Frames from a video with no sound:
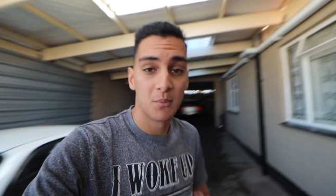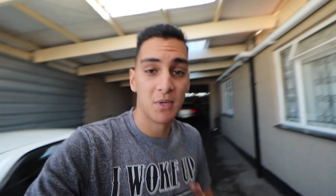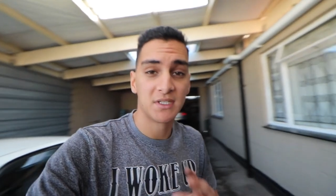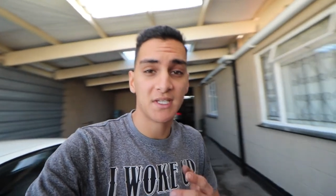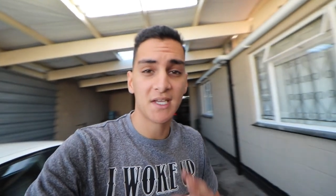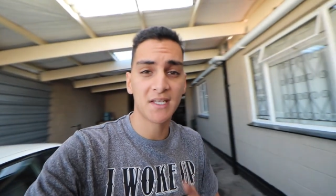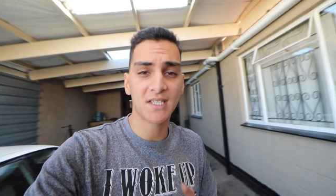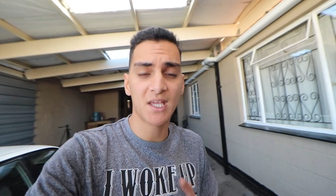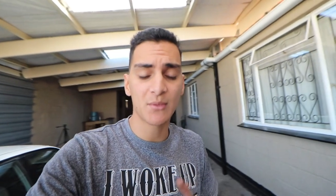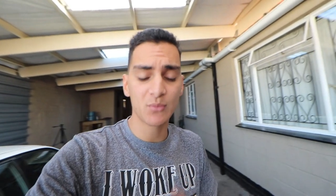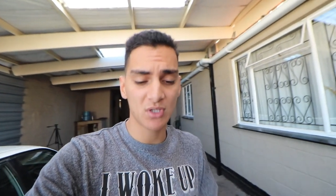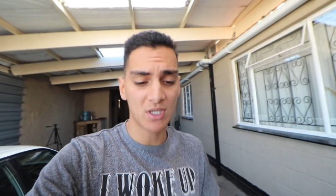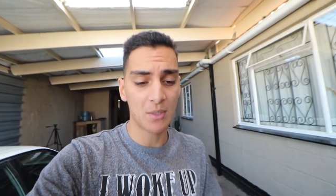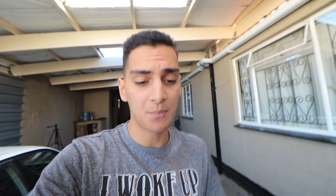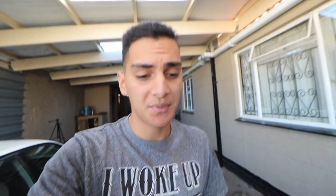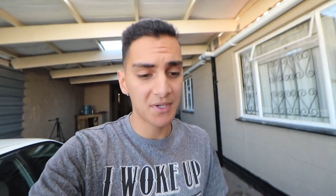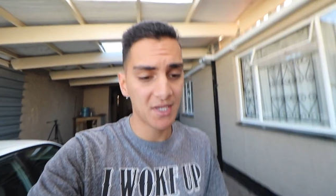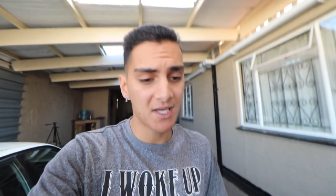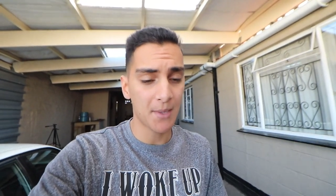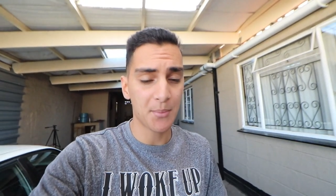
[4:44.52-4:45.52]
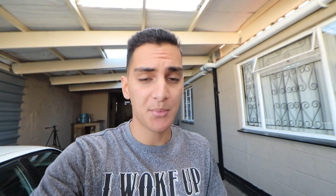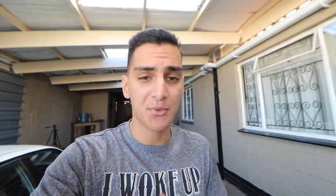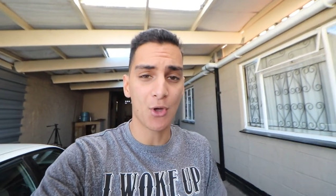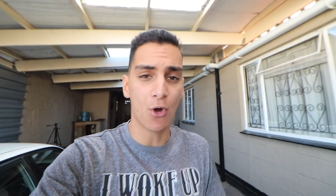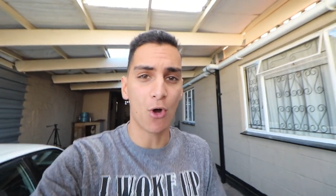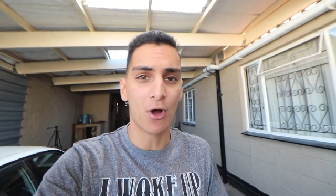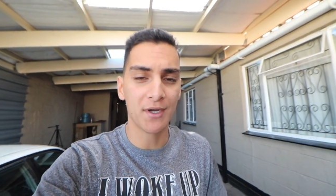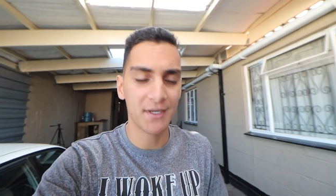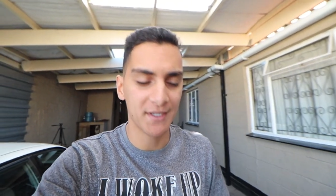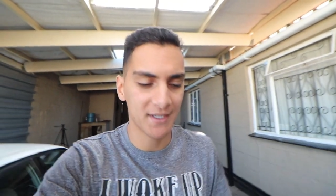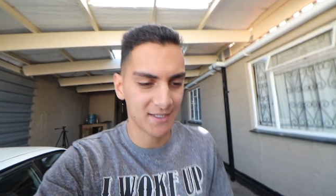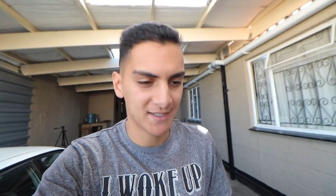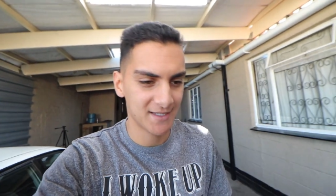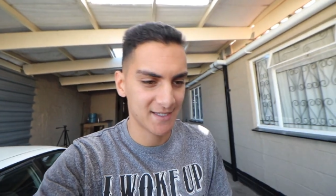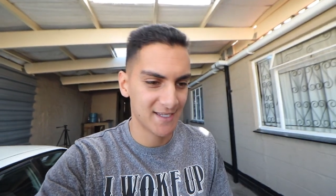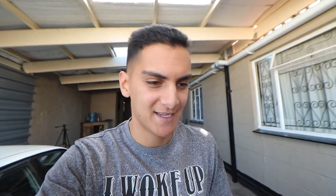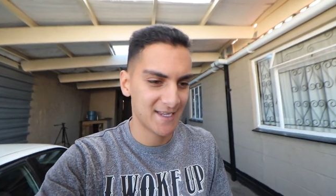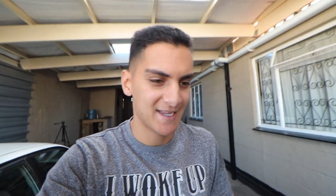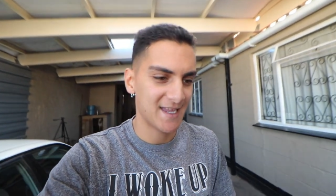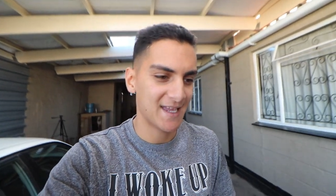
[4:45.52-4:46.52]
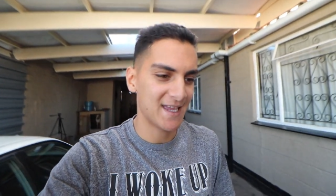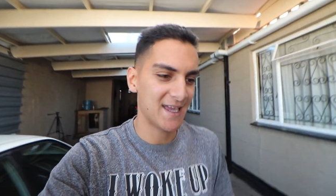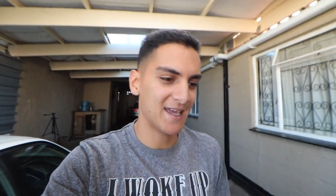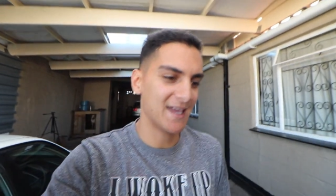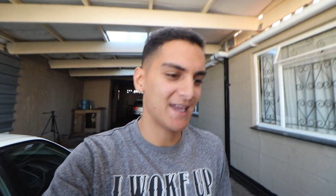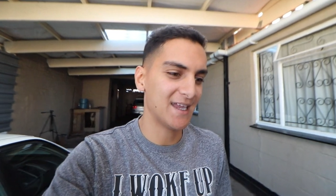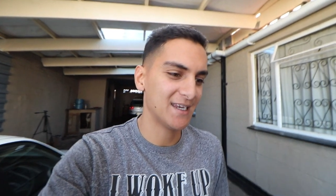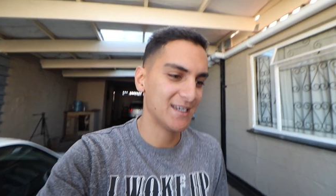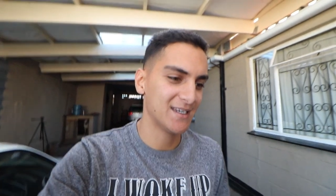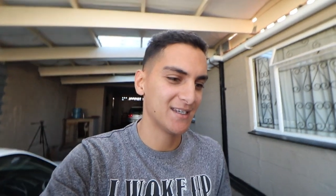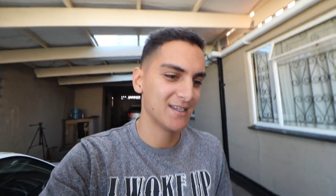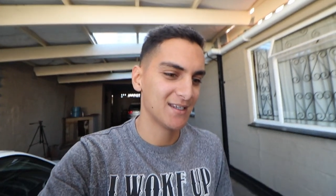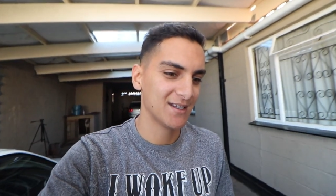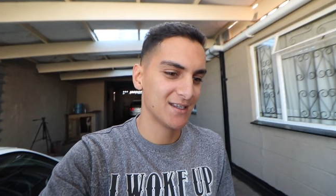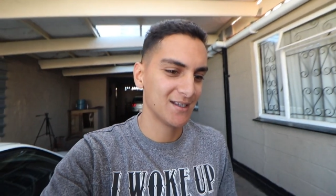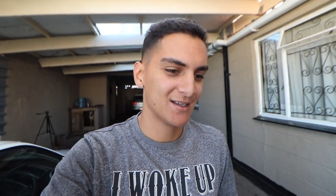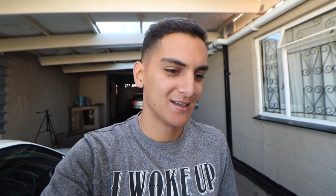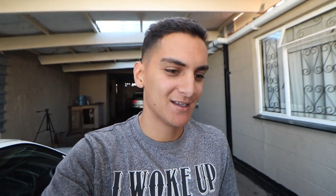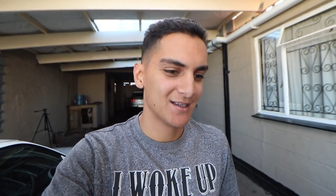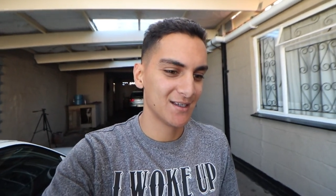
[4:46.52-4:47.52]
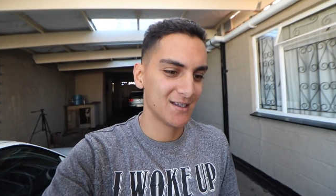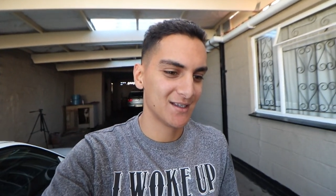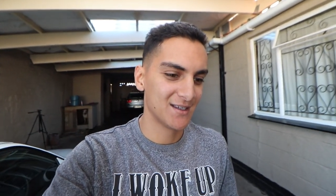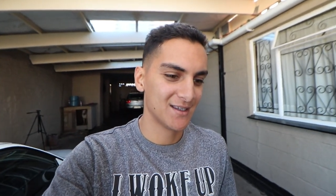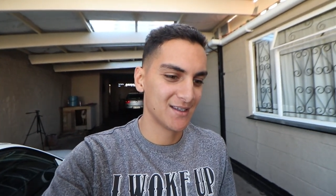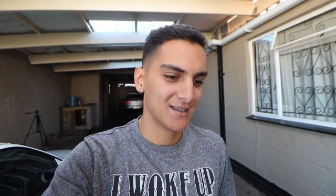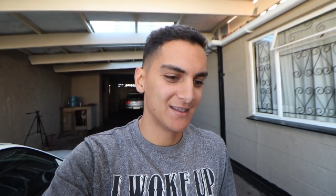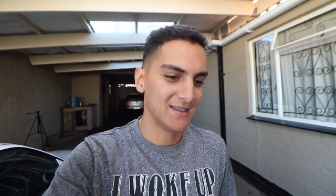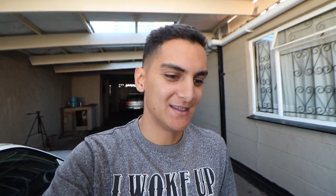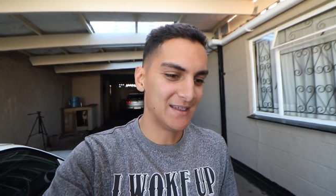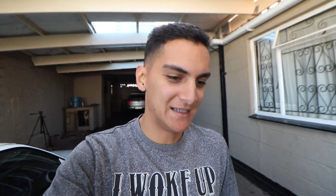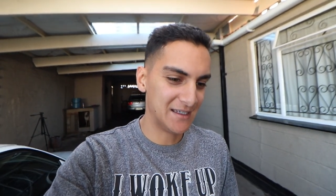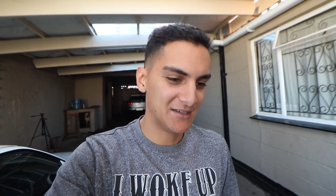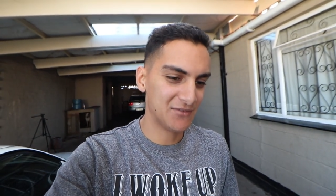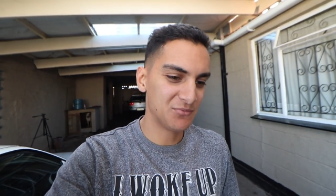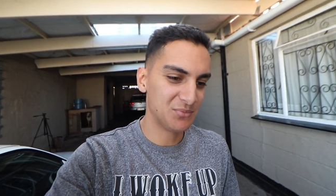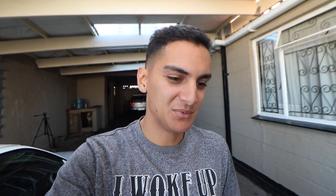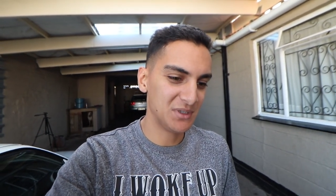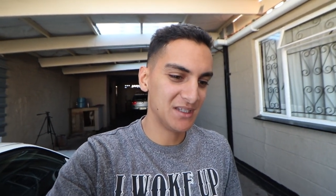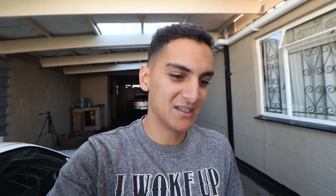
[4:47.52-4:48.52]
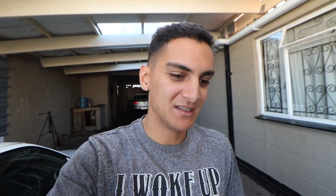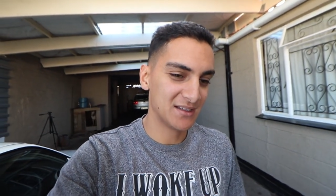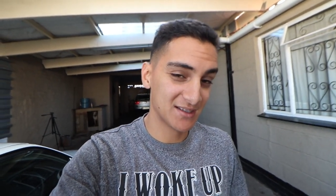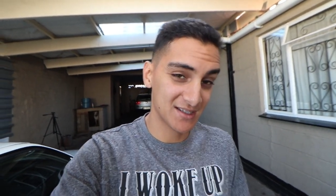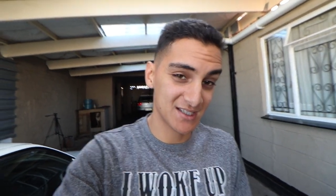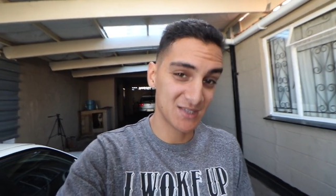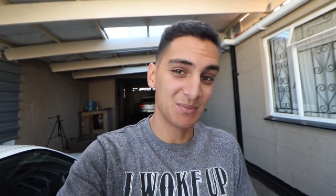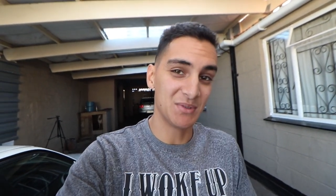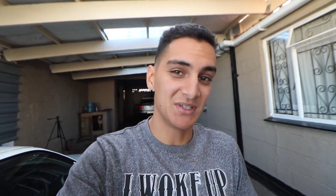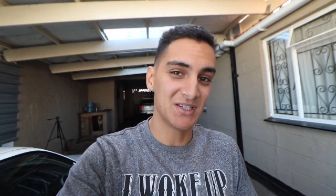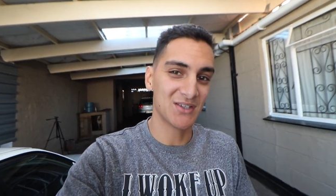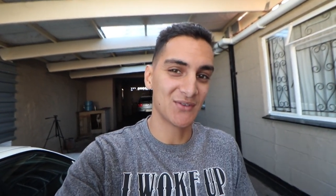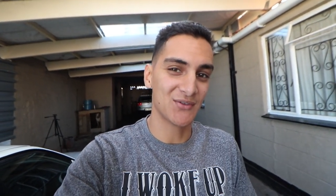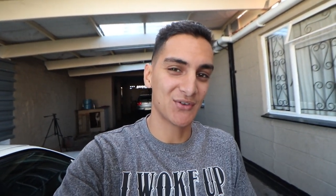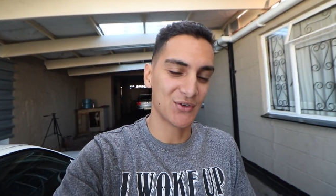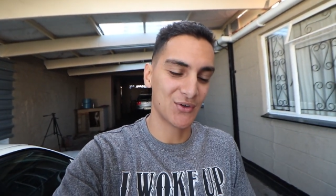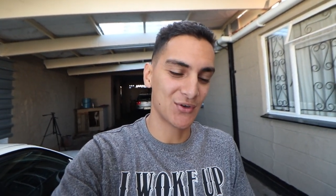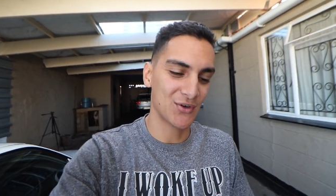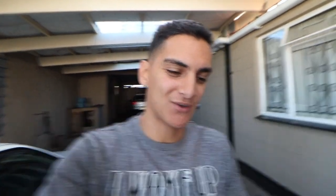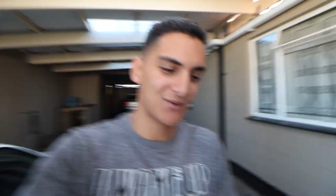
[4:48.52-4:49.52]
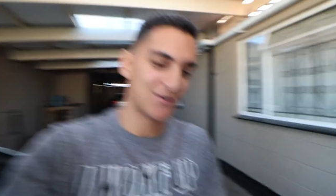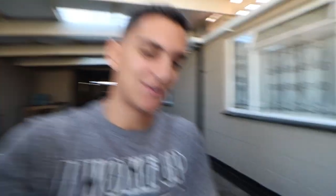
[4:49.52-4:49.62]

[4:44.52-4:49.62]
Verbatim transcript: my dad came to come pick up the Honda and he left me this beast of a car